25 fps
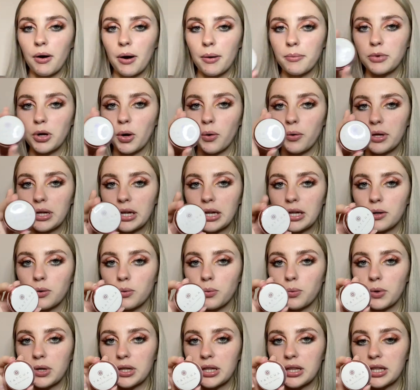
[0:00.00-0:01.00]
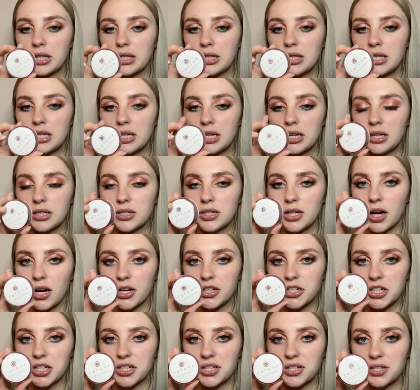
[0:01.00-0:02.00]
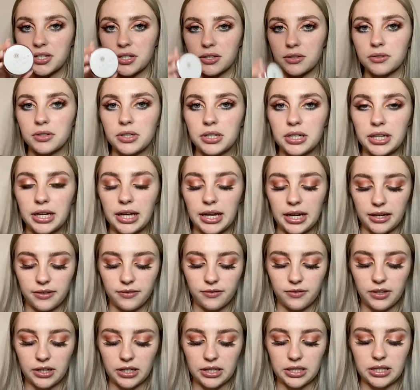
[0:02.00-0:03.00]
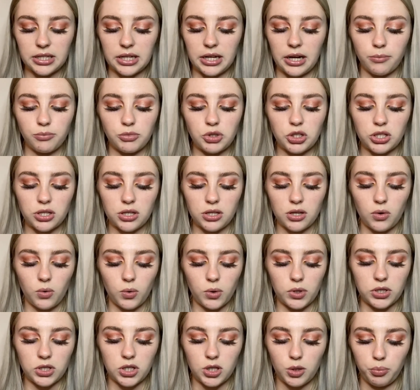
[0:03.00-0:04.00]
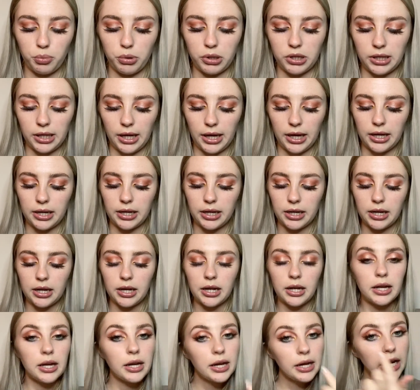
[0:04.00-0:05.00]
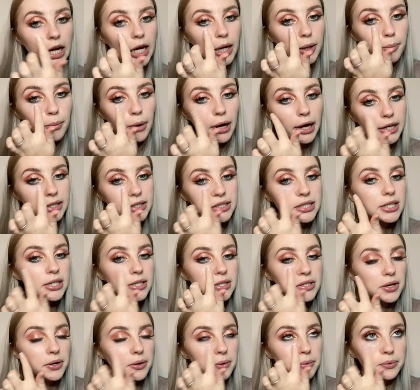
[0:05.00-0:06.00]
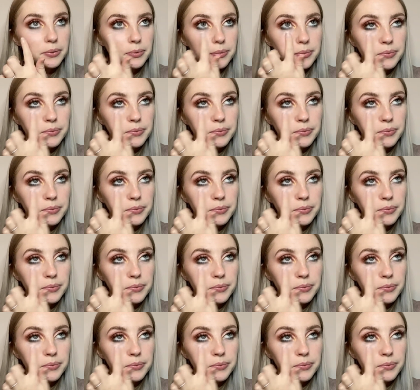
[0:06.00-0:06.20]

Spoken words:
going in with the Tatcha Silk Canvas, and I'm just going to put that in my T-zone.